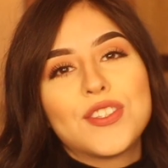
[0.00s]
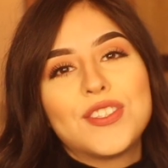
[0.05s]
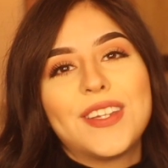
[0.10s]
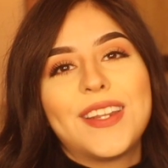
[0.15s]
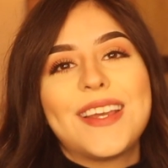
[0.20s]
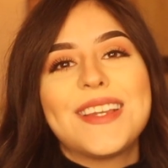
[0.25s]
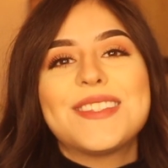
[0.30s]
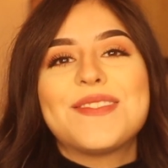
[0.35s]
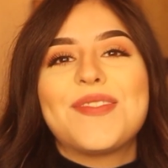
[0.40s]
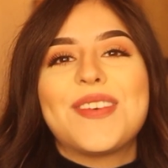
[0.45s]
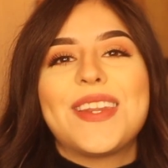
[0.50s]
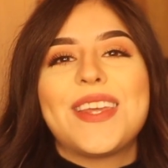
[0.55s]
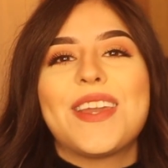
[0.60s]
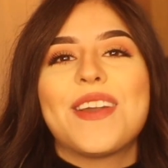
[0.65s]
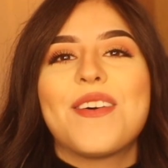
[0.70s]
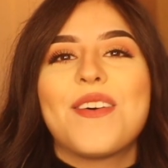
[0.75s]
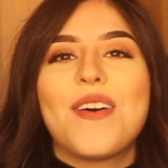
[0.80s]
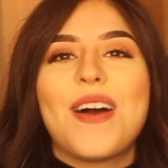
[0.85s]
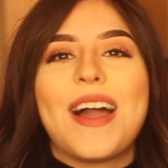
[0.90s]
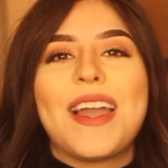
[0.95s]
today's
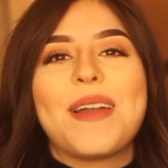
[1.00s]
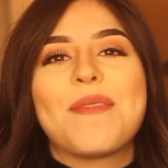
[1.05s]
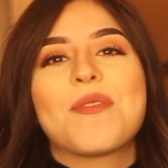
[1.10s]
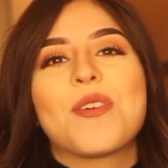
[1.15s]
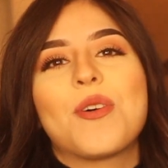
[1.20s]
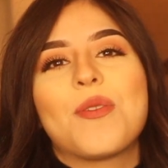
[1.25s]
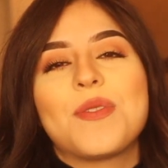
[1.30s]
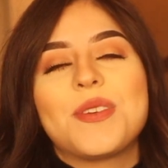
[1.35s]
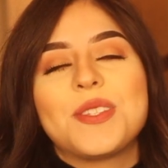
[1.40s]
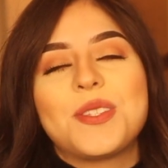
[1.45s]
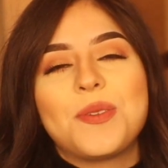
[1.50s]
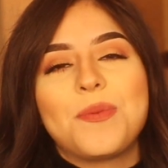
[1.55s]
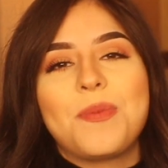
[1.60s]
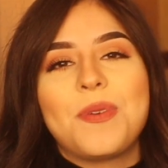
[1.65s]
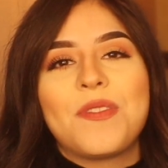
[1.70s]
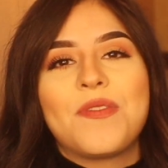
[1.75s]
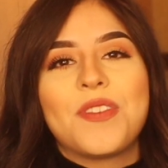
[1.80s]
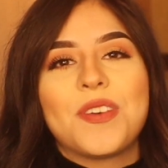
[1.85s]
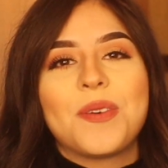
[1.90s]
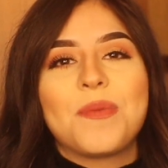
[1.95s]
video, I am going to
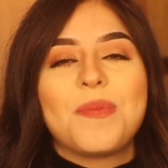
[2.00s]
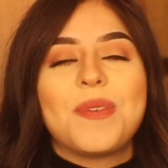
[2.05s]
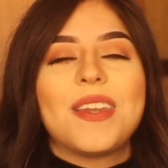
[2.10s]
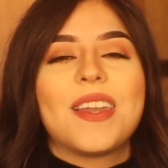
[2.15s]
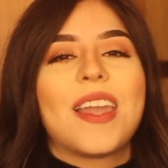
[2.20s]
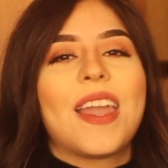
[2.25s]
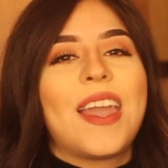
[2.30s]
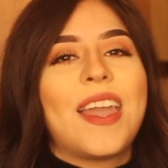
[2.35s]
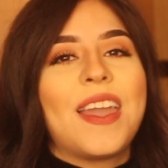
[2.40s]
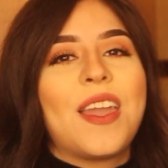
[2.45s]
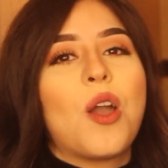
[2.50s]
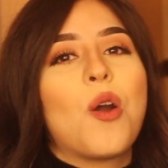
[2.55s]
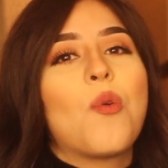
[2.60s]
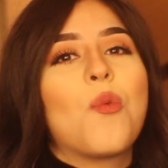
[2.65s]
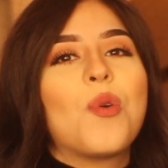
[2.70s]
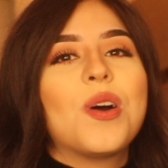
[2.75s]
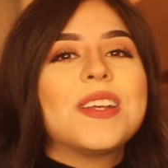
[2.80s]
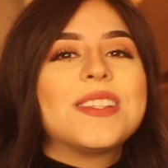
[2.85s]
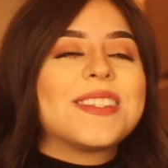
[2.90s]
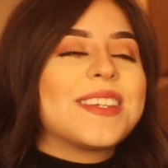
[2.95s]
be filming a
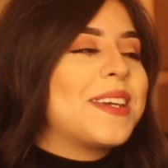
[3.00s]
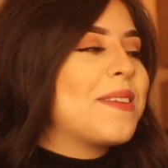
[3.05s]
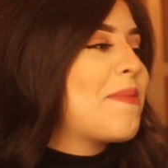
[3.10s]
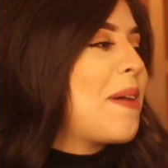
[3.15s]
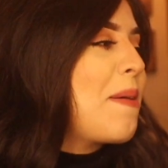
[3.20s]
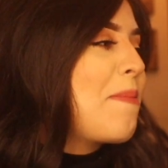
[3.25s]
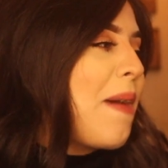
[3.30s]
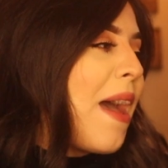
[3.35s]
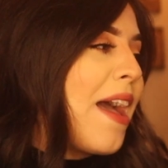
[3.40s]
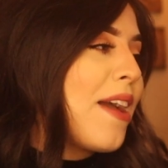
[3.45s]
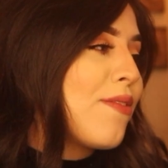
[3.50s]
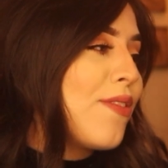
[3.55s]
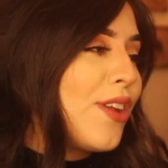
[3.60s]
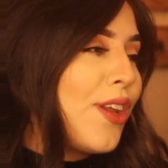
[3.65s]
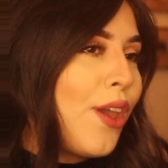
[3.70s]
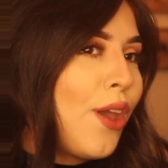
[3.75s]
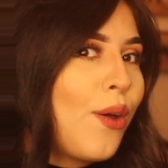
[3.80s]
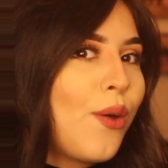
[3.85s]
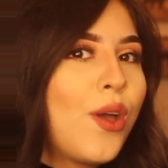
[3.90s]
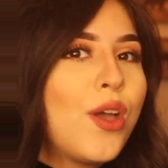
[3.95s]
what's in my bag
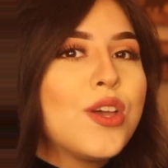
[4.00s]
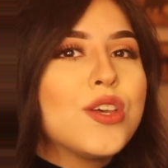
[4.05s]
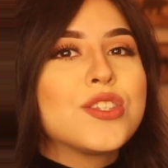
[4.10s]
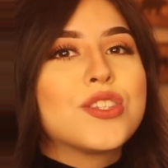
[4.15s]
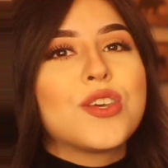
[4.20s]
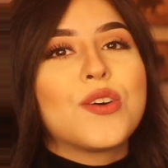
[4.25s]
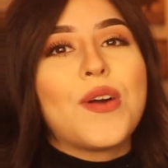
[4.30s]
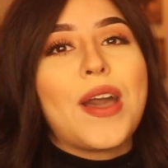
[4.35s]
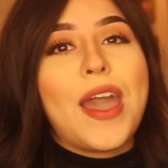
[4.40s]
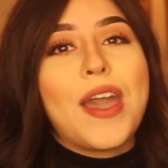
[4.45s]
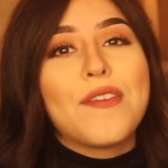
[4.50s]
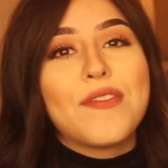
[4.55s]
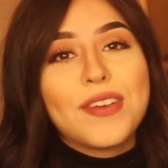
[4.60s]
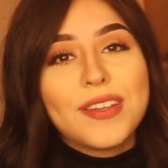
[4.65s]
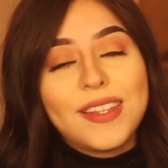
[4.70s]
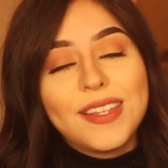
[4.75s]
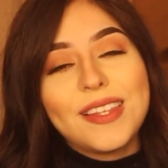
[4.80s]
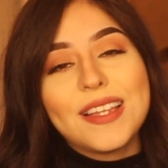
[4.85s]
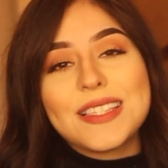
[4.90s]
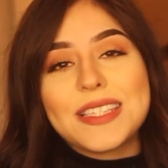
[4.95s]
video. So
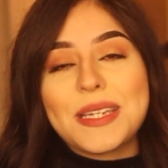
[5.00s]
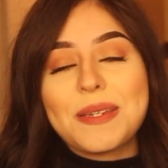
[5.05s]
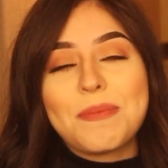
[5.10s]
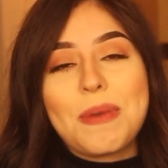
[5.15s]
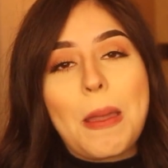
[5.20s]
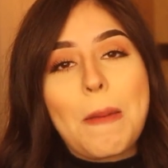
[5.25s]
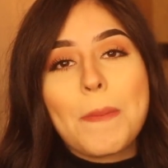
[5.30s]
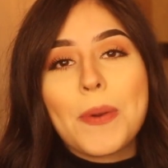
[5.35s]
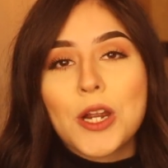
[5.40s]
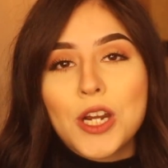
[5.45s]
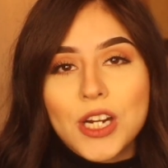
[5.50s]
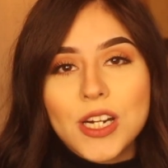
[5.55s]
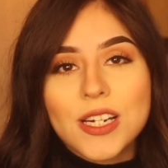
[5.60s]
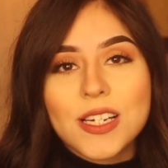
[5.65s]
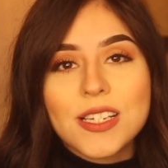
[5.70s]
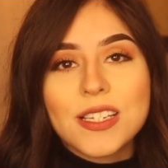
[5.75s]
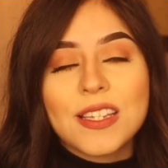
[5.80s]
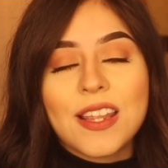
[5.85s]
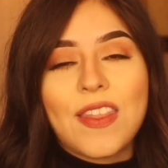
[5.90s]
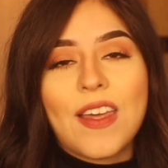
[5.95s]
everything that's in my
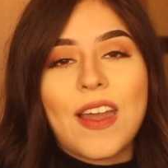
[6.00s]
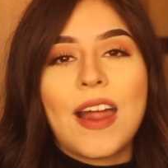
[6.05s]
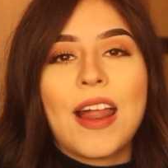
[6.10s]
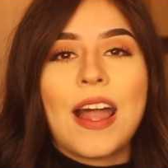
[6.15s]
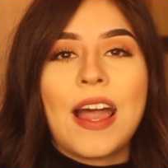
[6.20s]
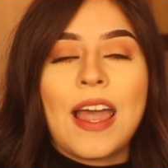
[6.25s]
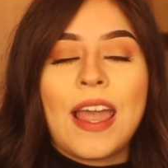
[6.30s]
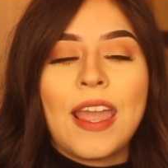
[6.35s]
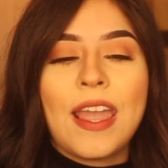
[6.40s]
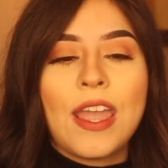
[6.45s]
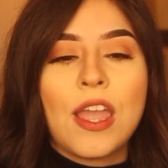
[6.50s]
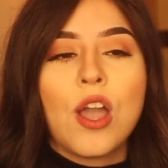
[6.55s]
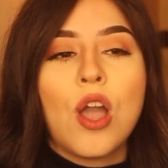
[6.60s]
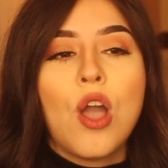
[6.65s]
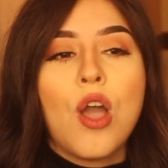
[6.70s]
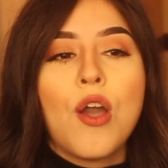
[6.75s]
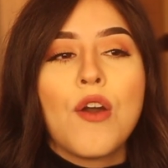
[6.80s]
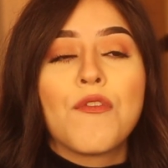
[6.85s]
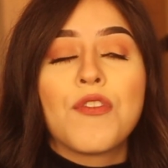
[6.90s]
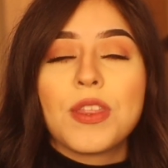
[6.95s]
purse that I,
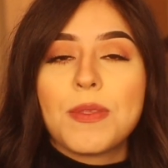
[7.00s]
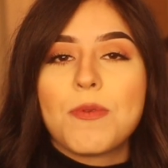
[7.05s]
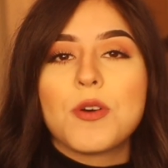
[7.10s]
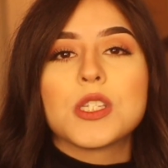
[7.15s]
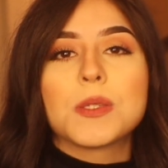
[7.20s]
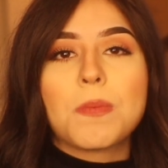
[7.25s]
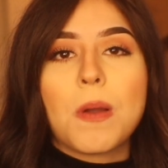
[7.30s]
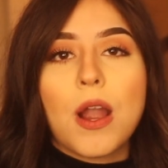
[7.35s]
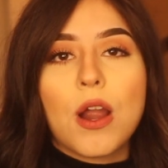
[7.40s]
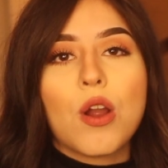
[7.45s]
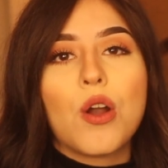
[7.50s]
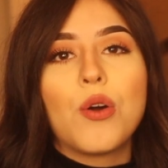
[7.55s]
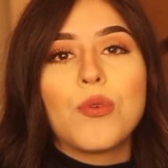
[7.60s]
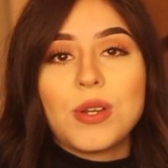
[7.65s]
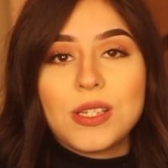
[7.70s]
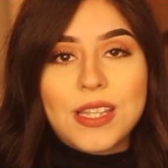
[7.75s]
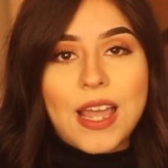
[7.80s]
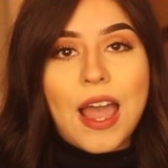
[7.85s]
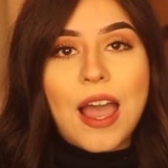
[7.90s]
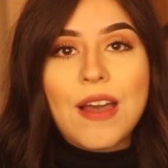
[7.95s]
for the most part,
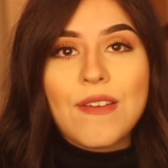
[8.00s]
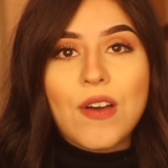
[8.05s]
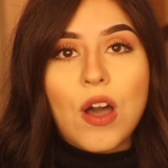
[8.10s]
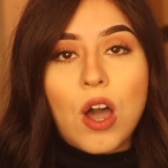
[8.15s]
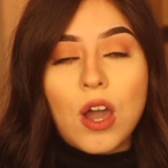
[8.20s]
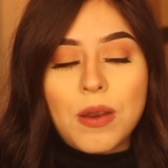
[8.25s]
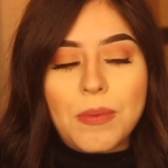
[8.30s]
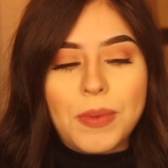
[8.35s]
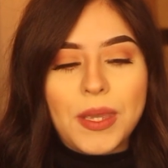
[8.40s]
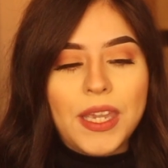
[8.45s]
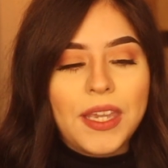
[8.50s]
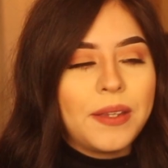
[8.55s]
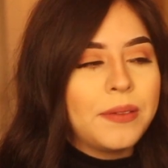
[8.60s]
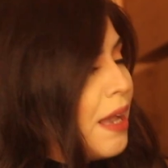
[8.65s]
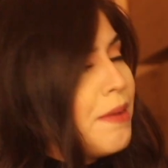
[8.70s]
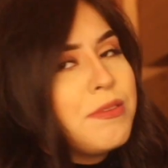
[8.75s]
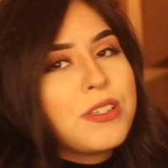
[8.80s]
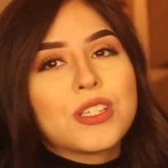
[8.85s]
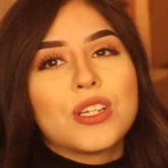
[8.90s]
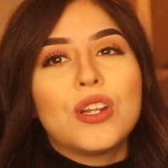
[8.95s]
always have on me.
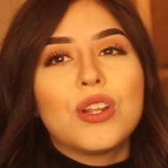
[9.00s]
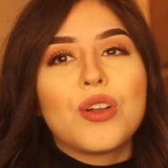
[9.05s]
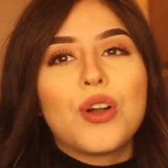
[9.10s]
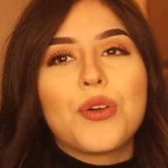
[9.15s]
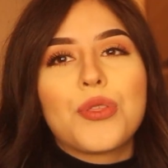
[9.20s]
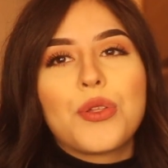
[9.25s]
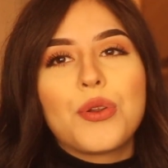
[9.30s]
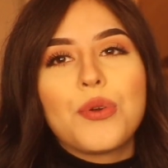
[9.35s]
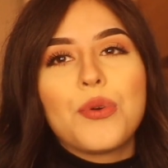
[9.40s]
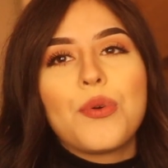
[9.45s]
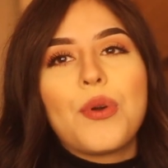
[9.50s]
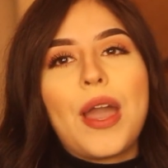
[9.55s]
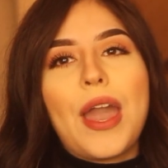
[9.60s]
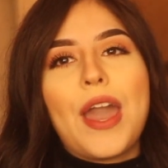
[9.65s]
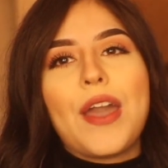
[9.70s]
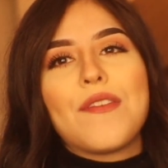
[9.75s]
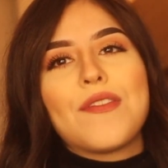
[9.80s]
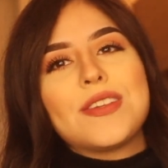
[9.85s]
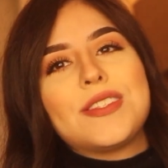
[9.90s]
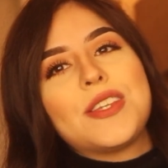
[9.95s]
I'm just gonna go through
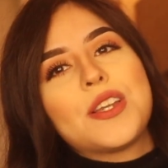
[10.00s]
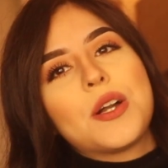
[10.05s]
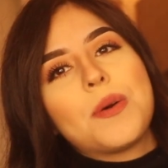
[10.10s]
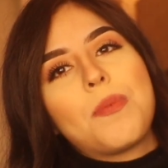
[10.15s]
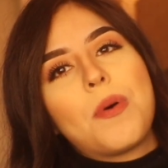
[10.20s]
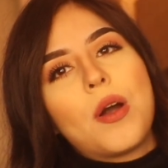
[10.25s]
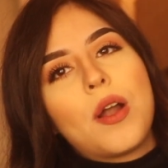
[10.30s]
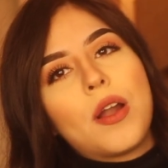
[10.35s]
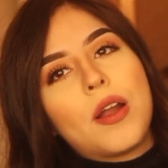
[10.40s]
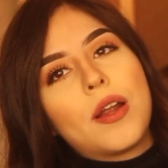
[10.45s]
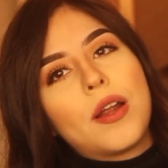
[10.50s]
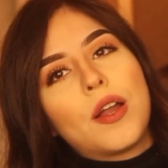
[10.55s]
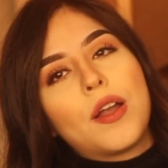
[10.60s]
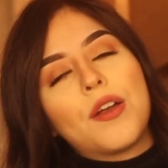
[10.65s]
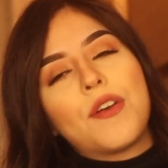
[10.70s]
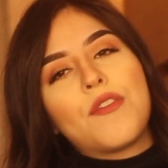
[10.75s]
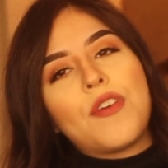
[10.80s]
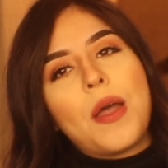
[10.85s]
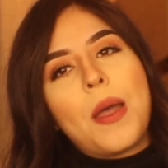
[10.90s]
every single part of